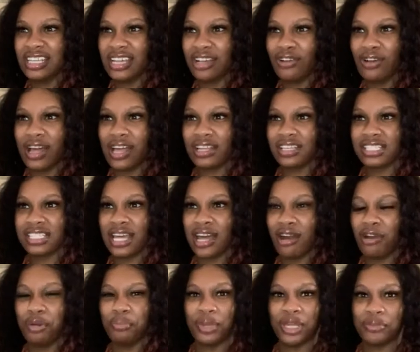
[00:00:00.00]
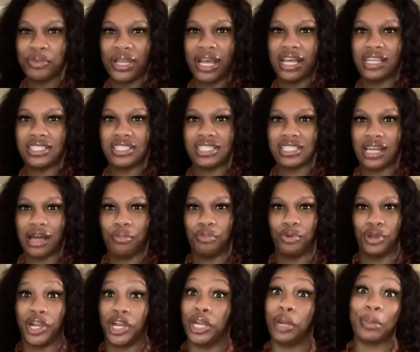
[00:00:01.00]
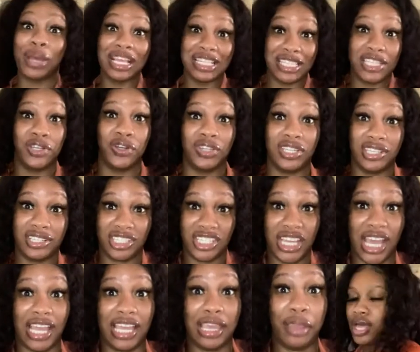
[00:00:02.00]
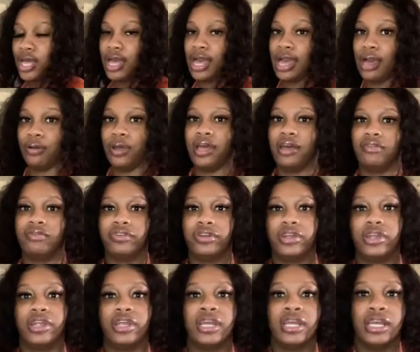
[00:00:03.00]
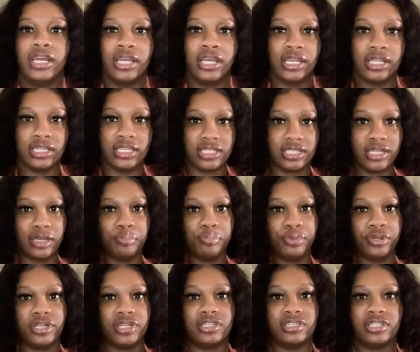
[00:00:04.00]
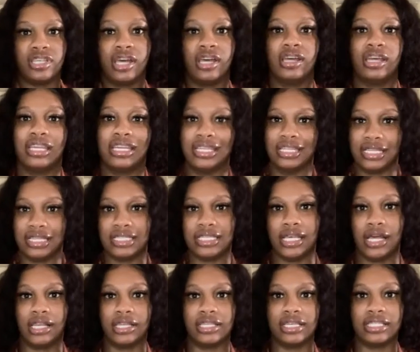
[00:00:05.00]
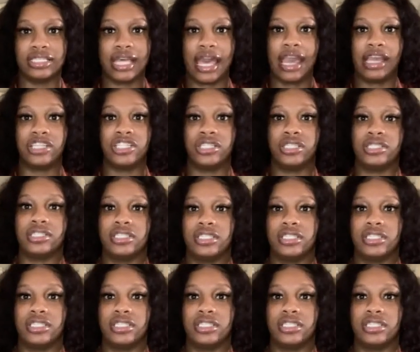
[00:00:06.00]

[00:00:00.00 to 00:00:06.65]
they go out of style? Or maybe I just stopped wearing them until this jacket. However, the zippers and the detailing is actually